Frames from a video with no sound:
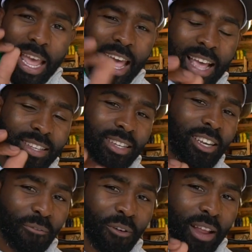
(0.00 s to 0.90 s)
has a
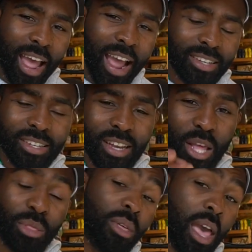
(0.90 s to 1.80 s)
different action
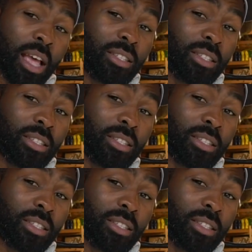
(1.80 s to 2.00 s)
and has